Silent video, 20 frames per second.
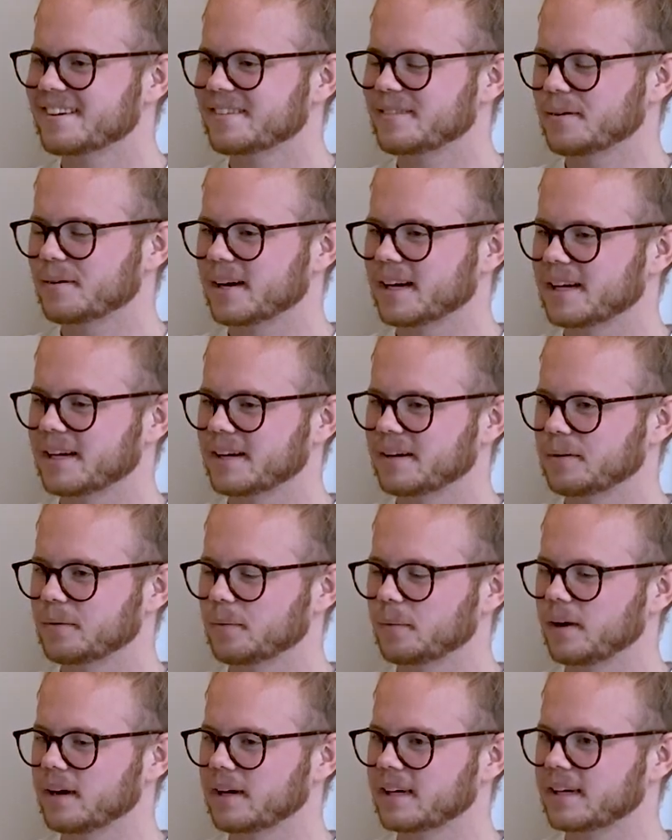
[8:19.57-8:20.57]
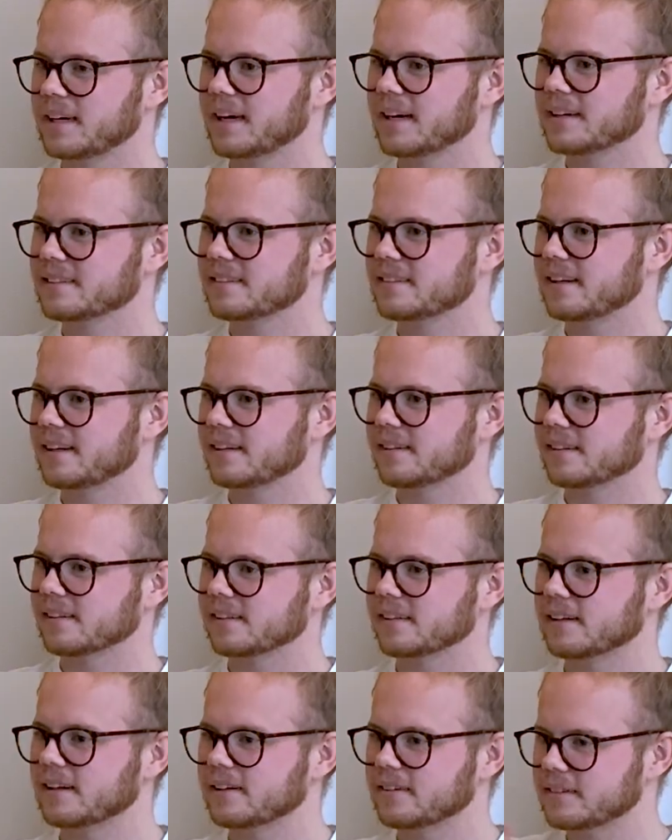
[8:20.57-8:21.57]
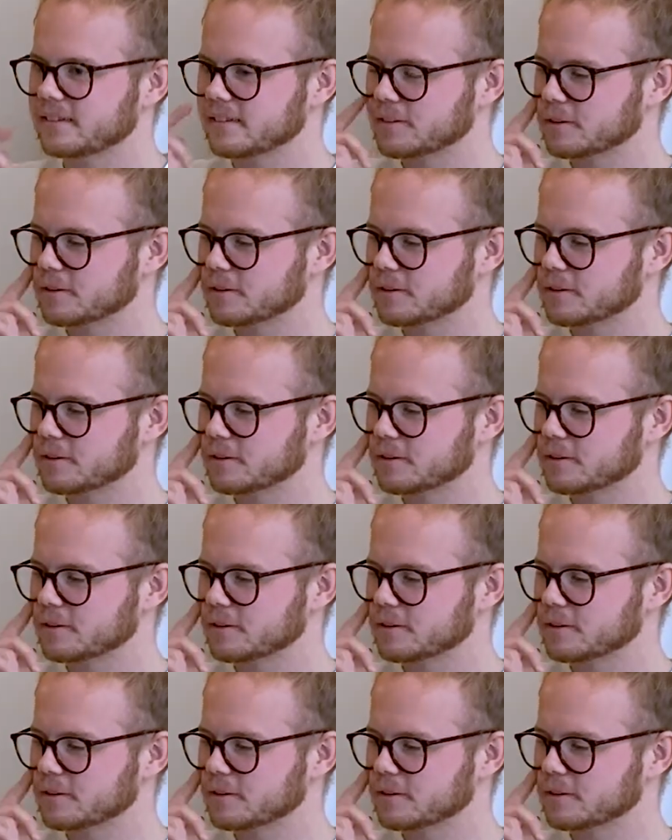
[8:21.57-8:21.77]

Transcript: Why accidentally? How did you?